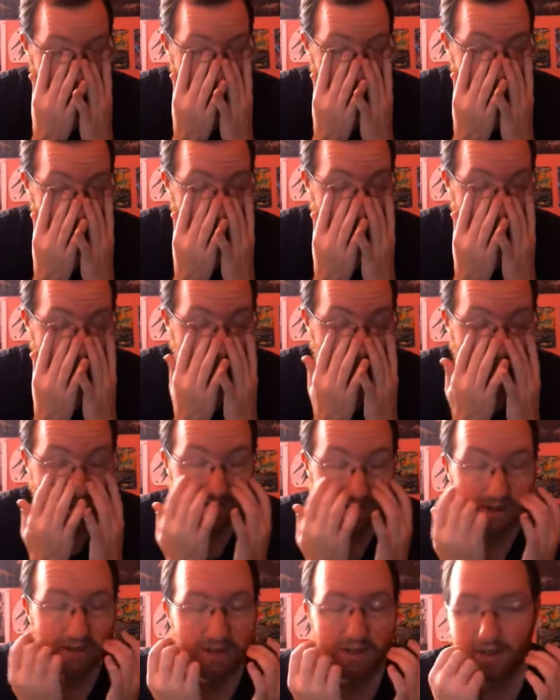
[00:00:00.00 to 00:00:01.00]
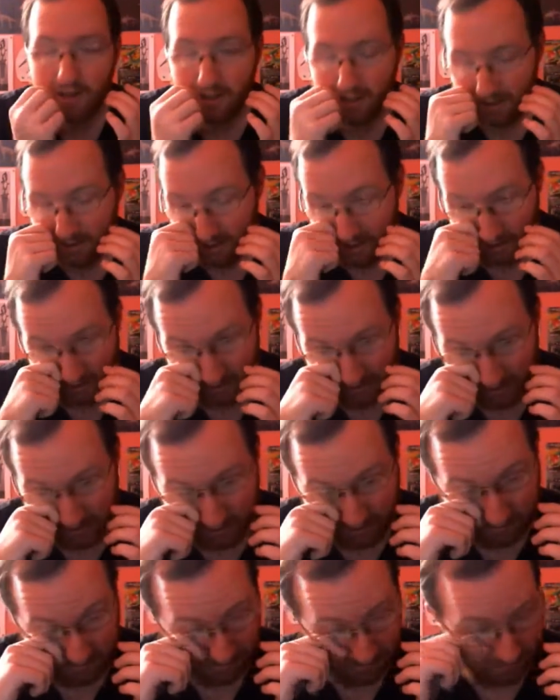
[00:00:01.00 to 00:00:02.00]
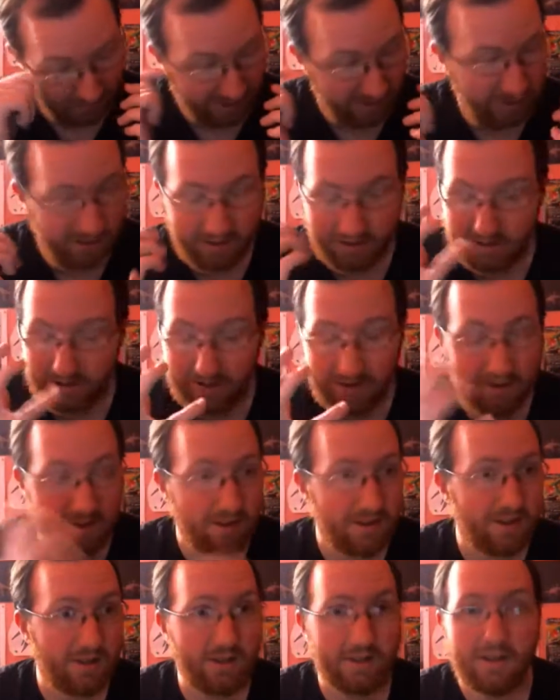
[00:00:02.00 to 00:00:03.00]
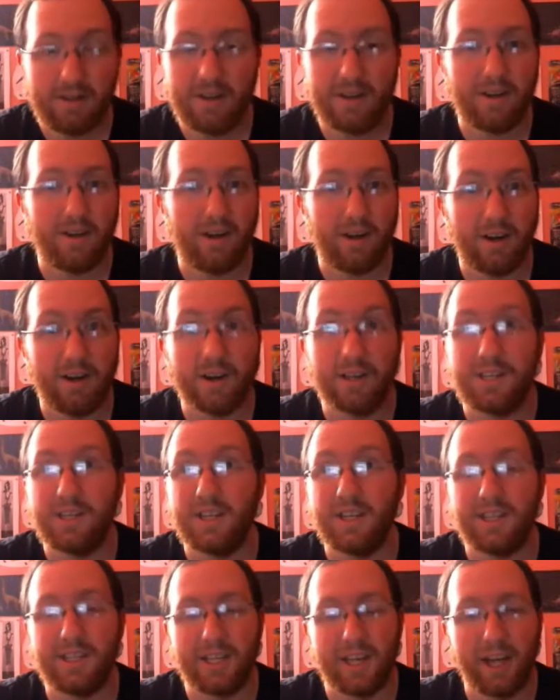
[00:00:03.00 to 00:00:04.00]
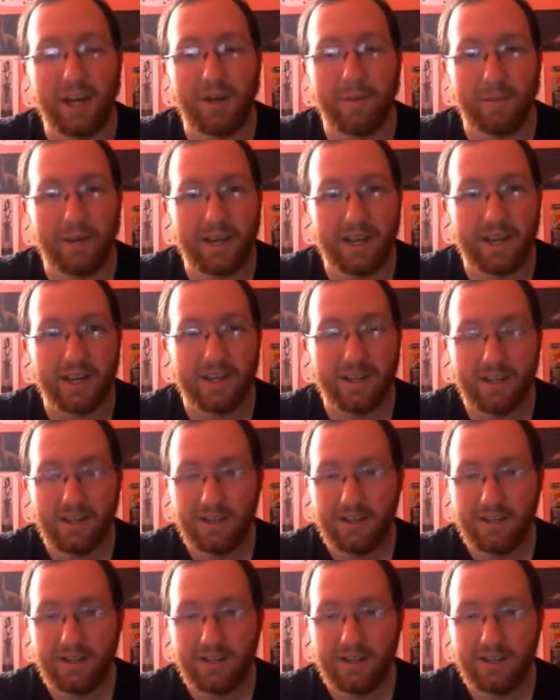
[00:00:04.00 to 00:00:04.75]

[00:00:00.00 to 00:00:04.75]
lordy, it's like, dear Arceus, help me.